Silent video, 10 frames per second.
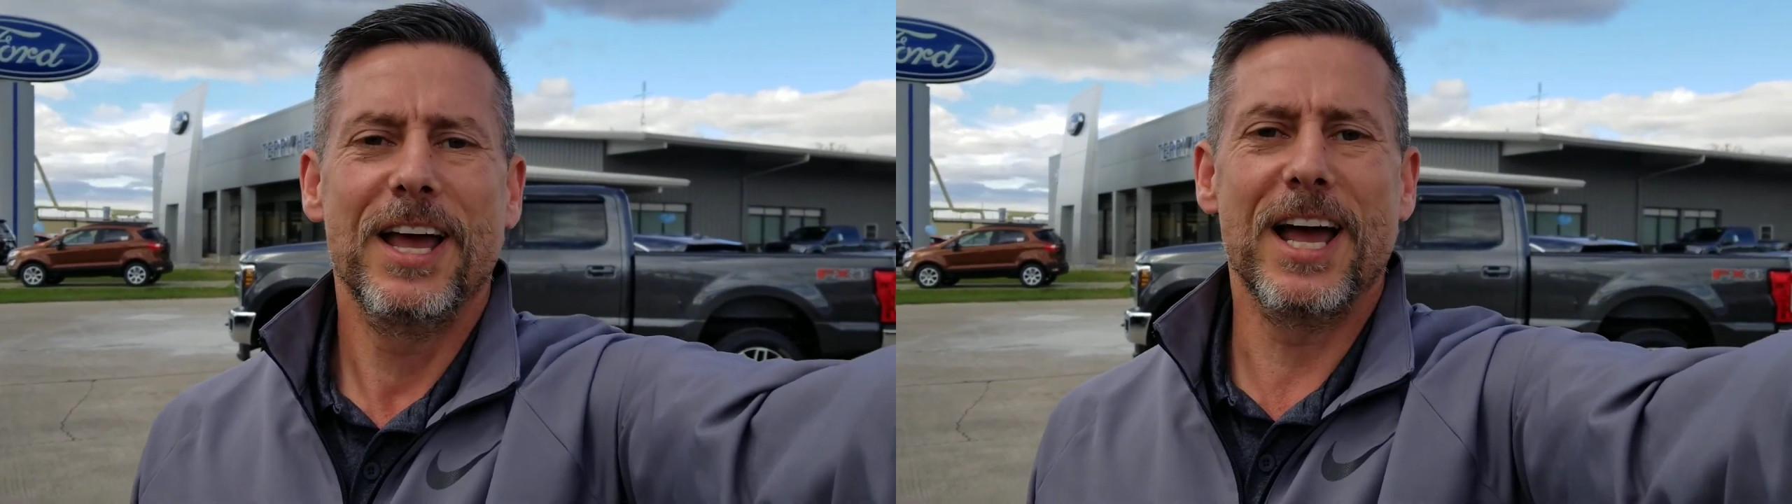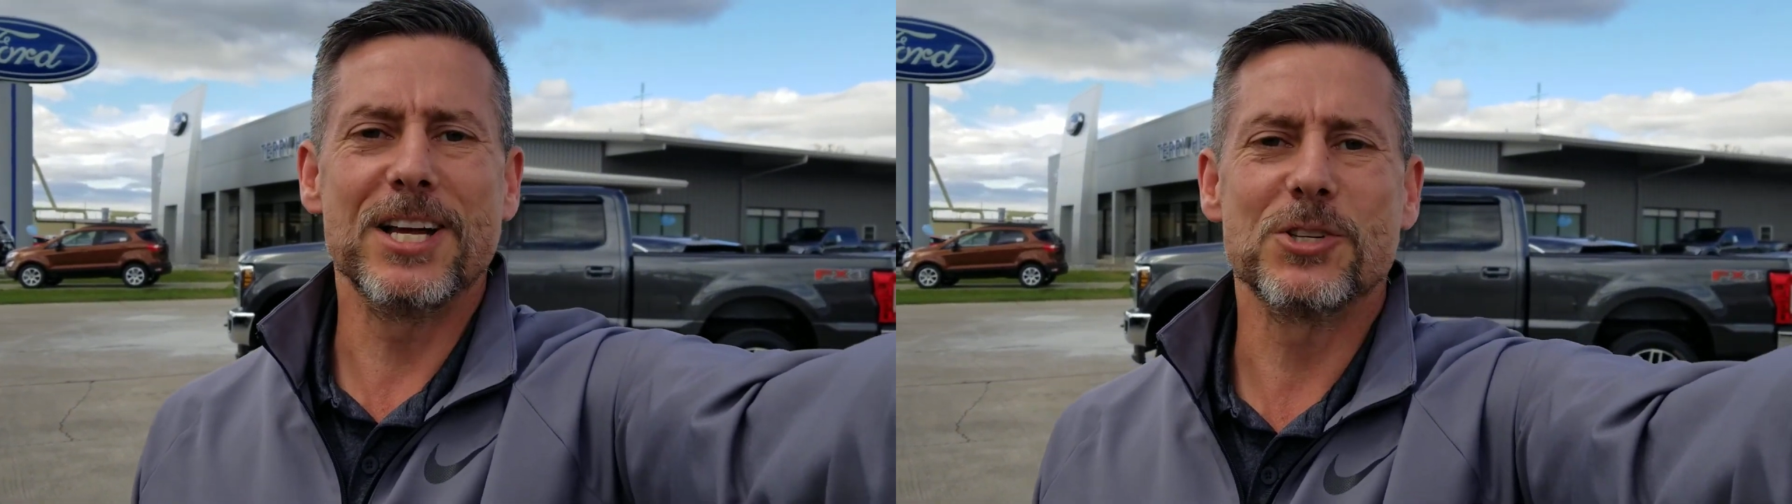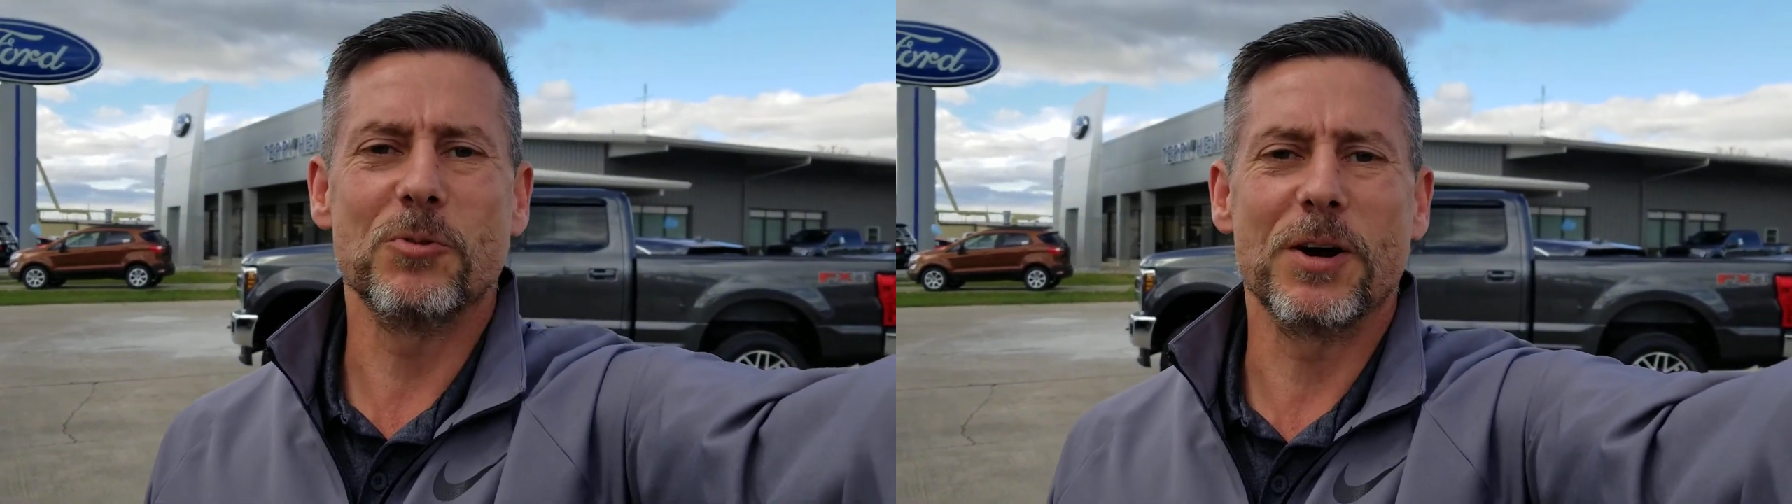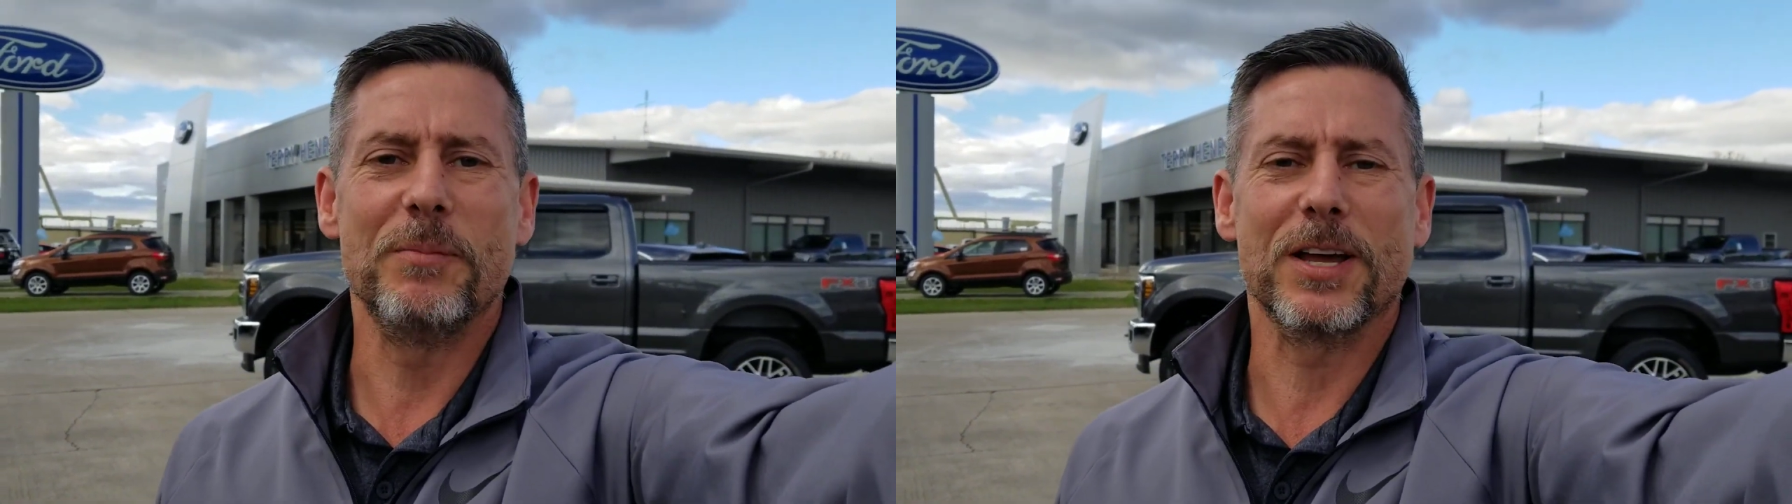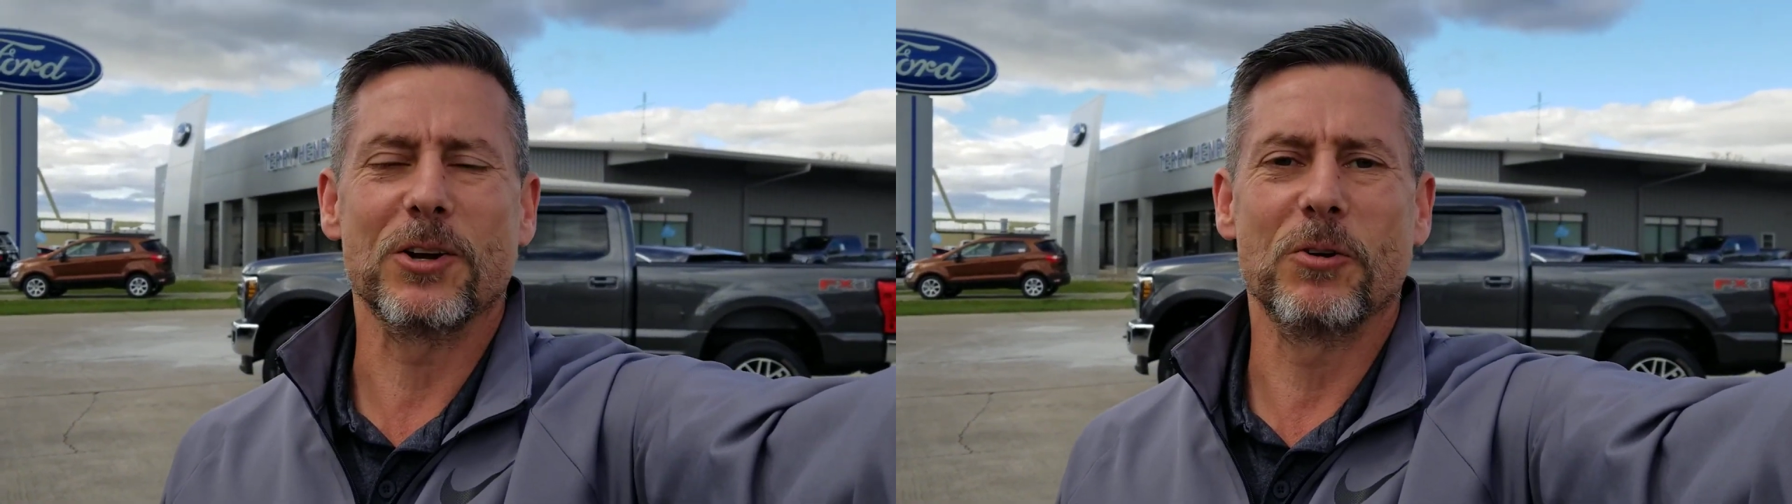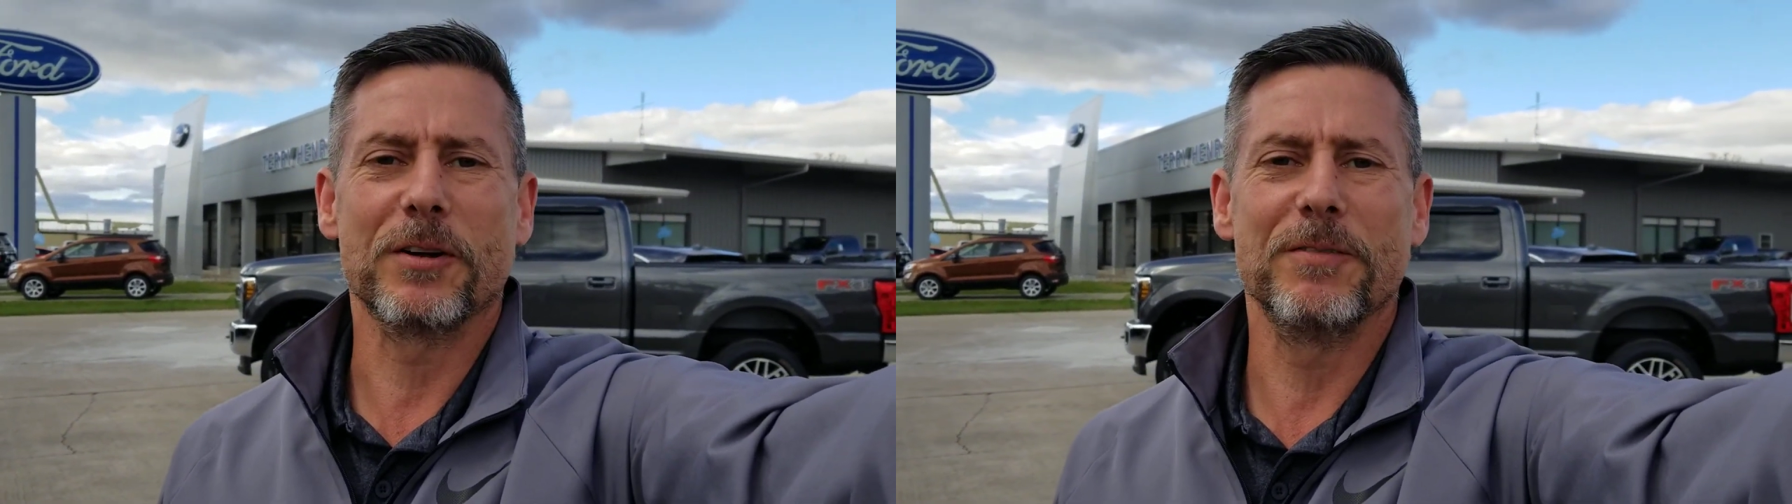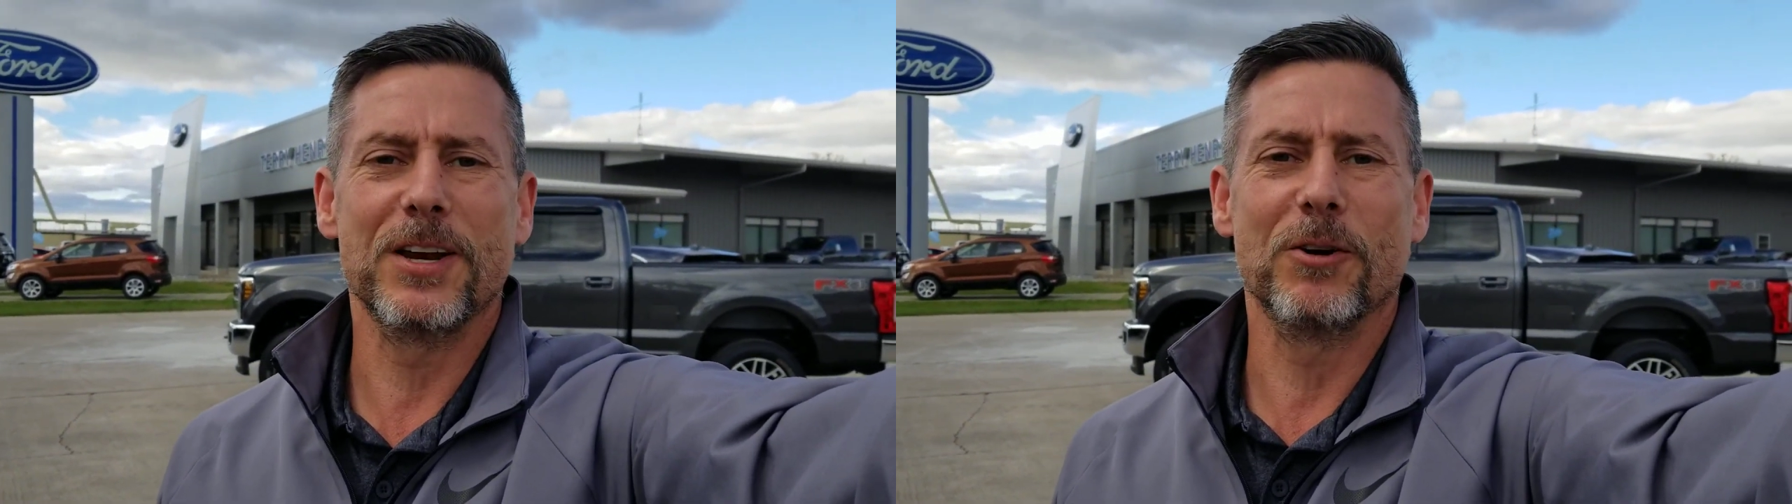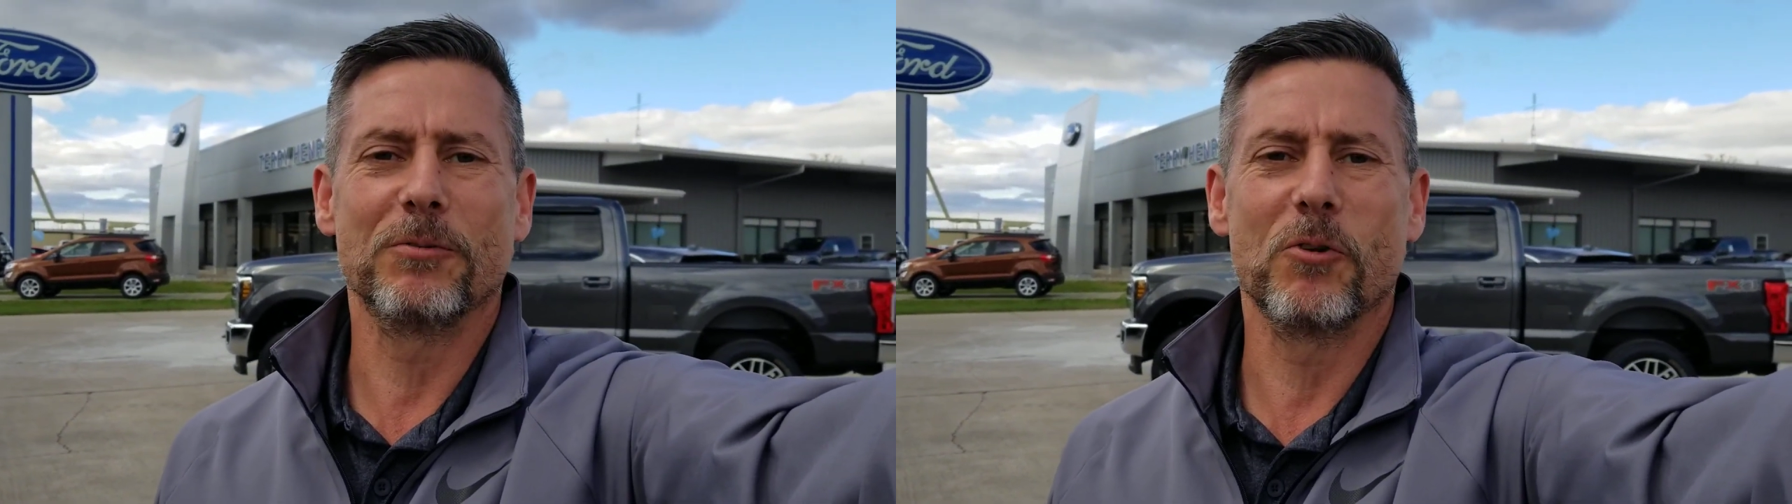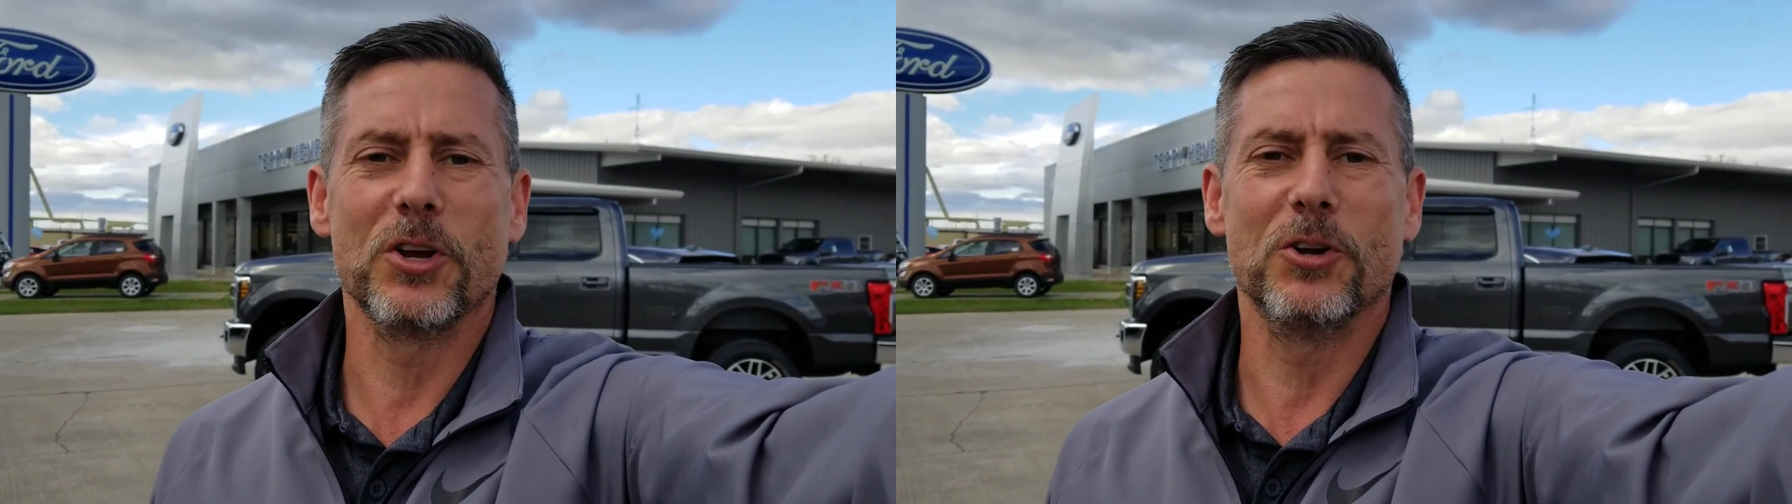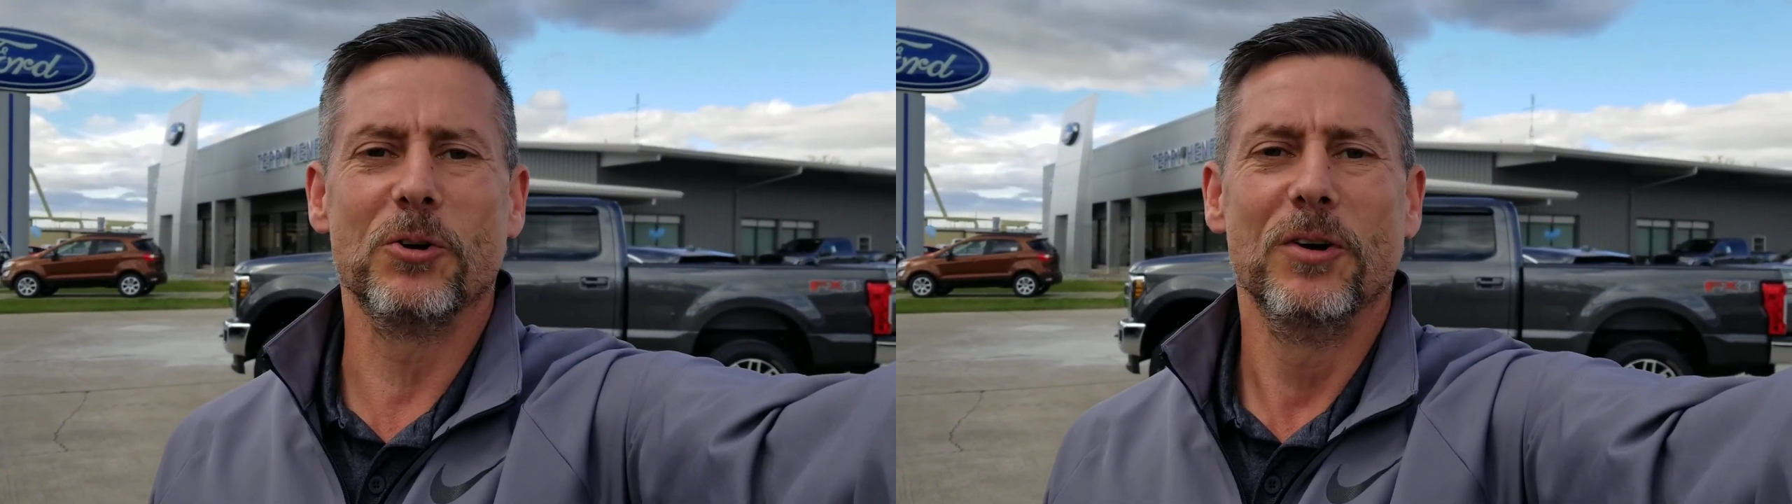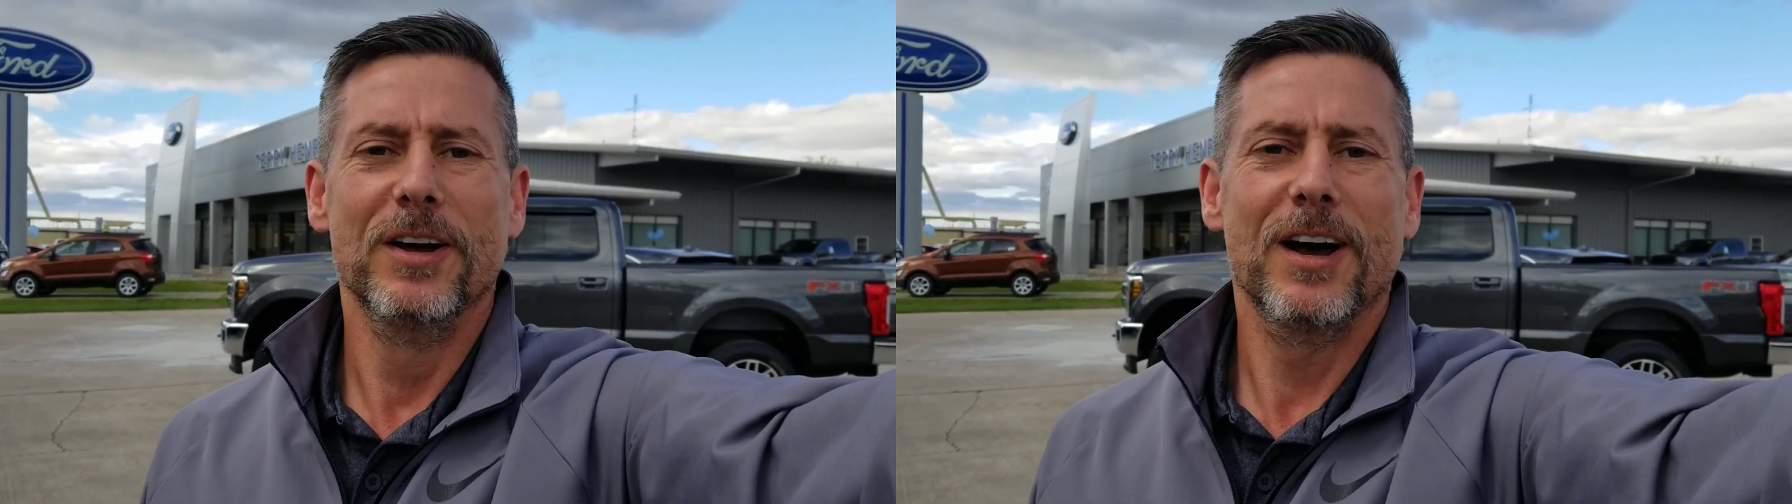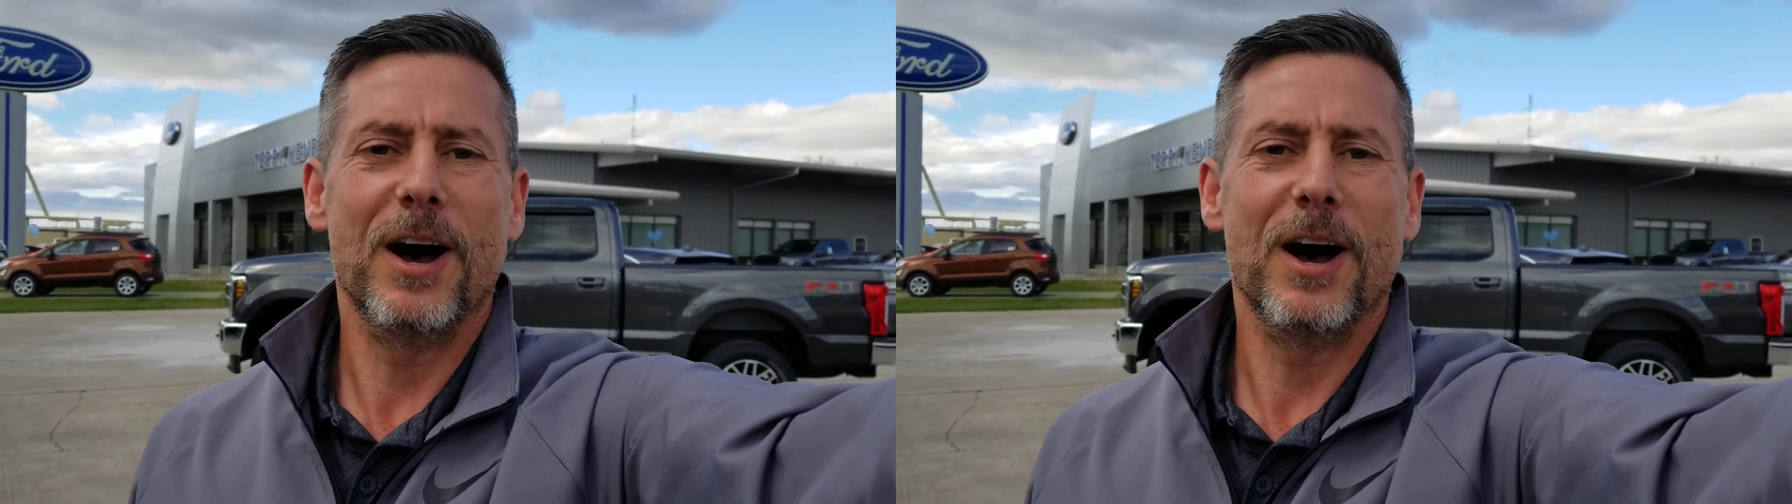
Hey, I just want to make a quick video for you